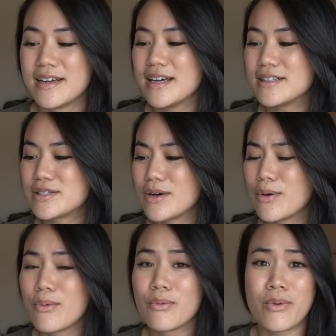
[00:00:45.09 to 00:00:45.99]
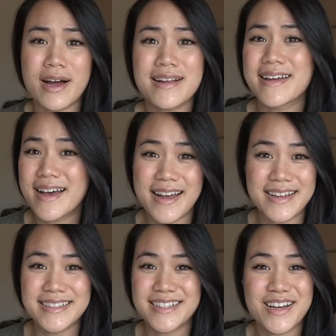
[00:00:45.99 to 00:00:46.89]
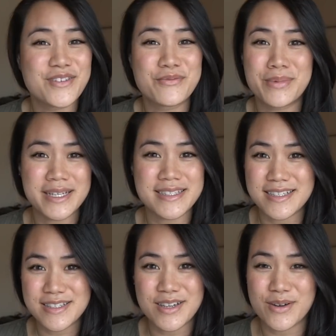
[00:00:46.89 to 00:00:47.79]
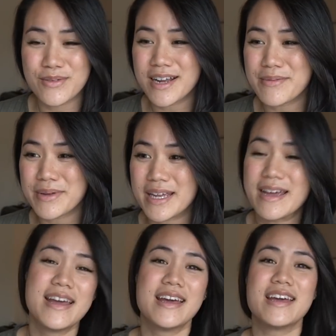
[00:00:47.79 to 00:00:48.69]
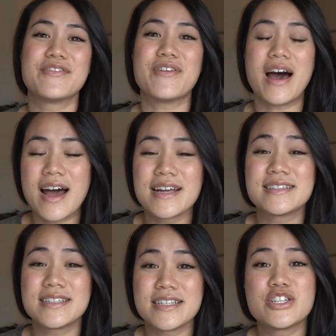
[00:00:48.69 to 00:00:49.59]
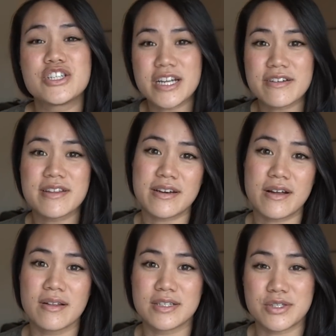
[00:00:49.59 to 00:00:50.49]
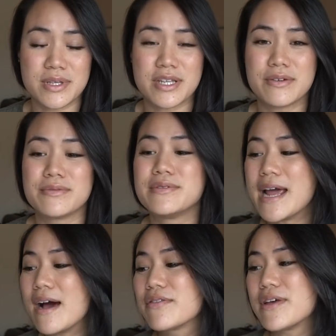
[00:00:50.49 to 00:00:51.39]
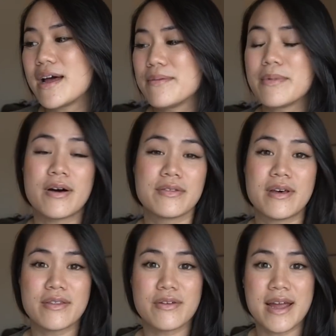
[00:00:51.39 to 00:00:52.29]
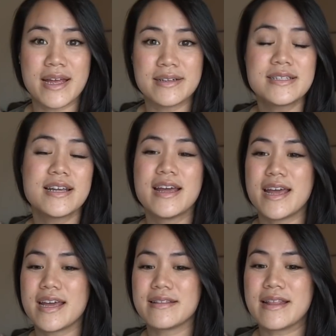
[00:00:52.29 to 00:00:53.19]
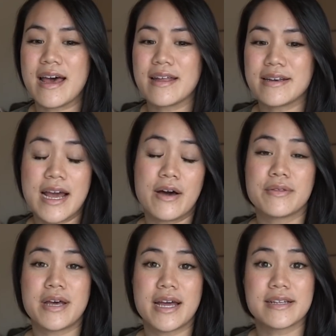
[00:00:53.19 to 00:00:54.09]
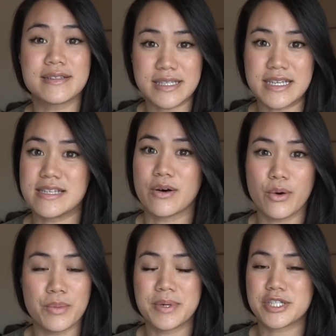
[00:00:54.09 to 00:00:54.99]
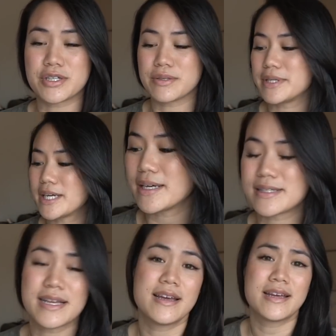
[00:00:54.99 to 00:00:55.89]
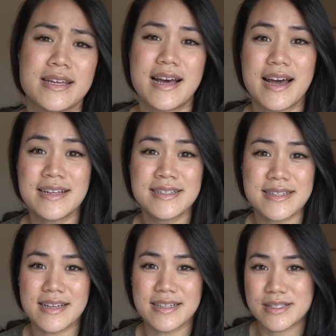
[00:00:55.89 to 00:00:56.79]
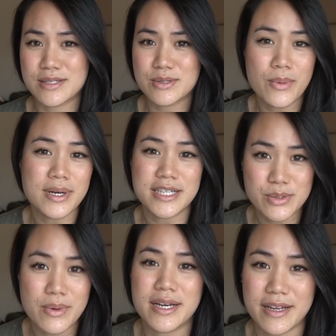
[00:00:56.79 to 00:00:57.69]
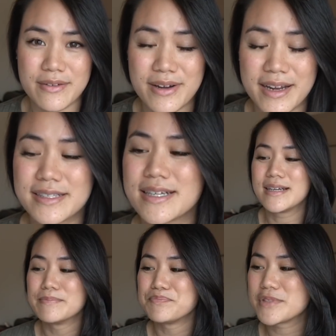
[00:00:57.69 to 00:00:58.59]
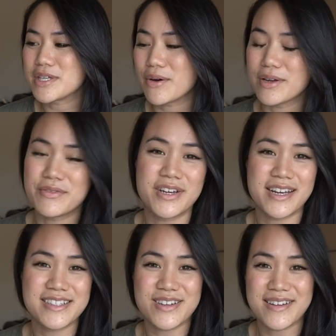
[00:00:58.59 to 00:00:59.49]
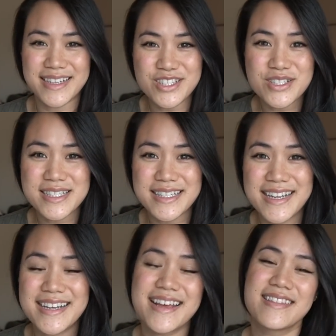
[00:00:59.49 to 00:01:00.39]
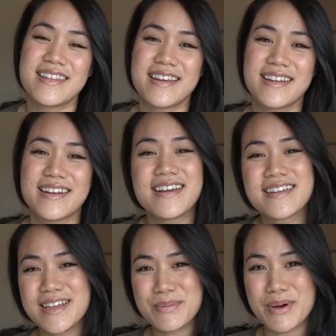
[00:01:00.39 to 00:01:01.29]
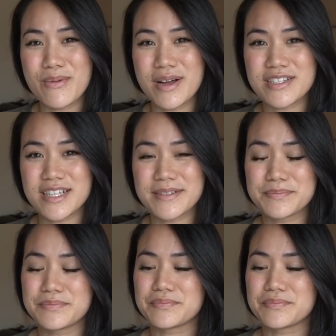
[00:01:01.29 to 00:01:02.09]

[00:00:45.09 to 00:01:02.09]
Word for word: And so, what kind of big sister would I be if I didn't share that knowledge with you now that I'm on the other end and that now that I can see the whole picture? Because in hindsight, it's 2020, right? So if you guys are interested, then keep on watching.